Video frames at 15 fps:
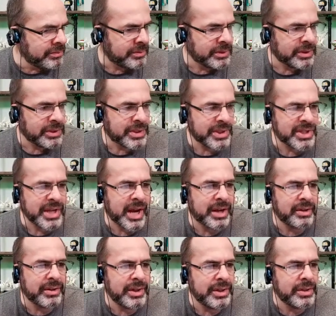
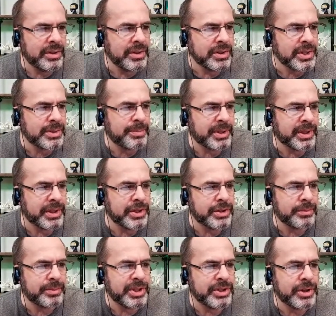societal ills, but they
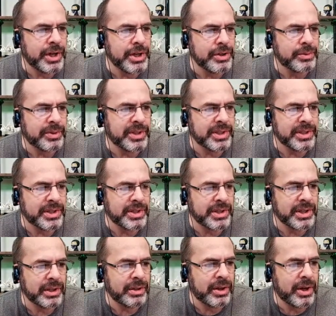should be changed with
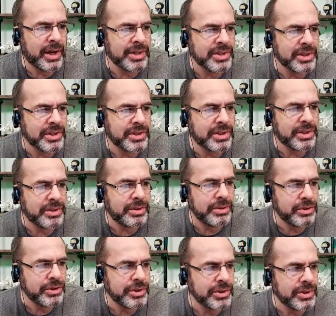existing laws and
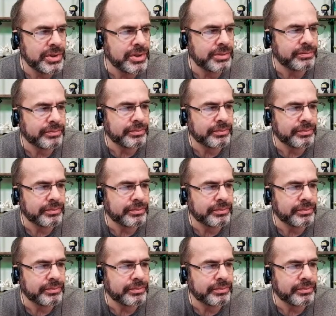institutions.